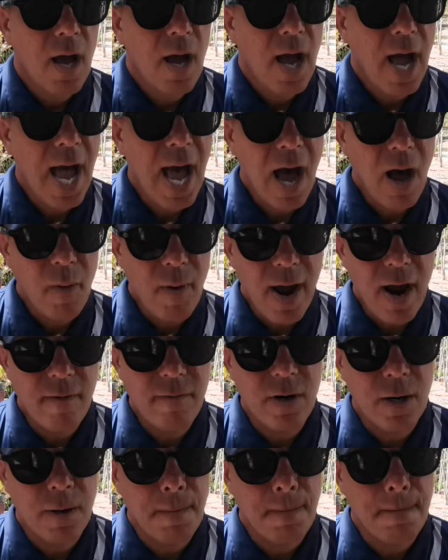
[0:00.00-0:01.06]

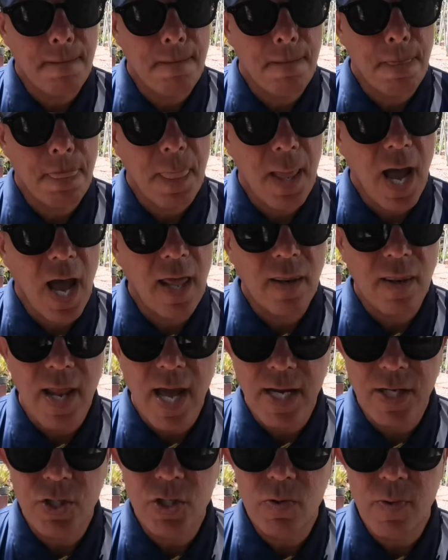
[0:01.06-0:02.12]
However,
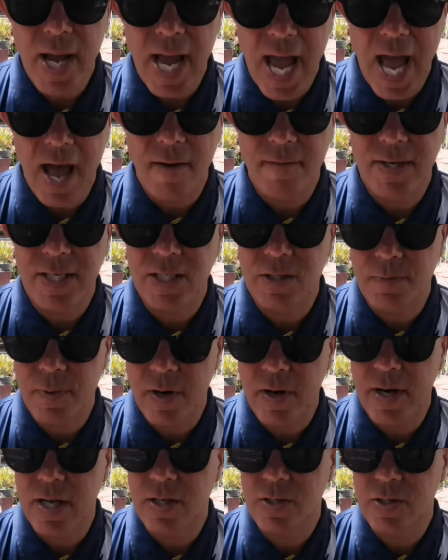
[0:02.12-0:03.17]
unless you have
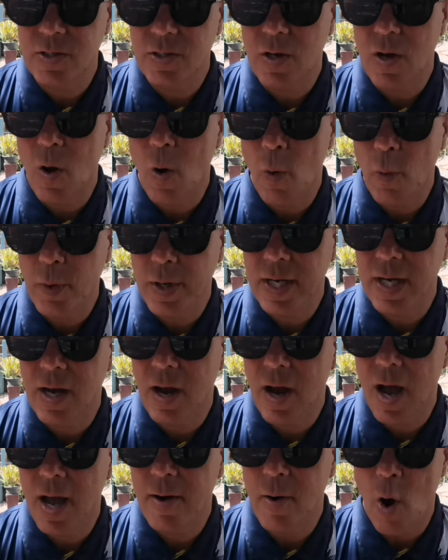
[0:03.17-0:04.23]
experience owning
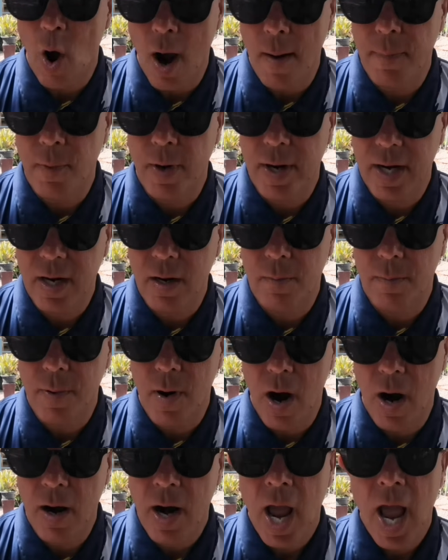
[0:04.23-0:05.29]
and operating a
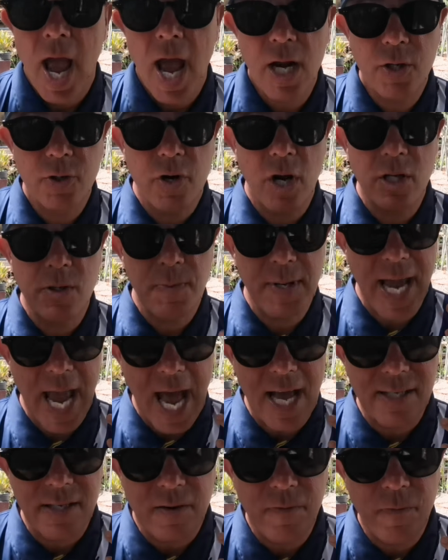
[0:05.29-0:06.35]
bar. And trust me,
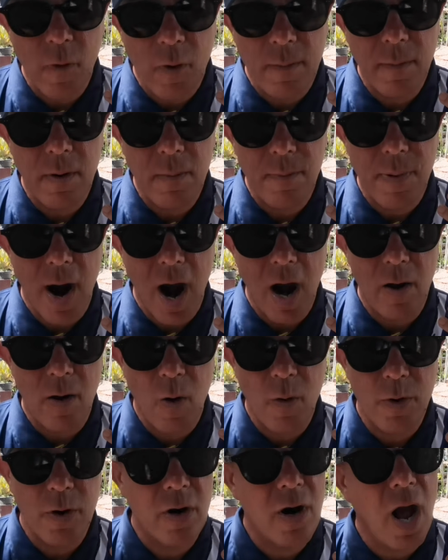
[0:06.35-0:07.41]
as a former bar
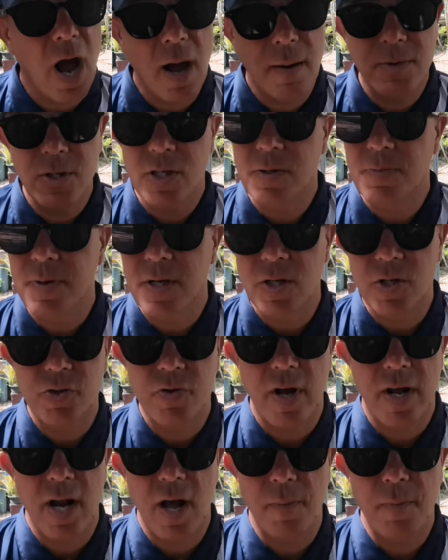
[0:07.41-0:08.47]
owner, I'm just being
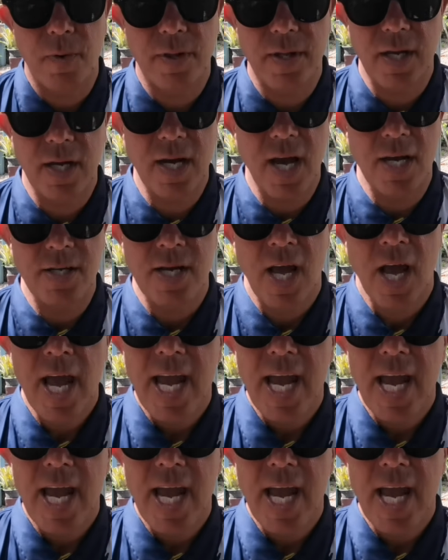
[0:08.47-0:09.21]
straight up with you guys.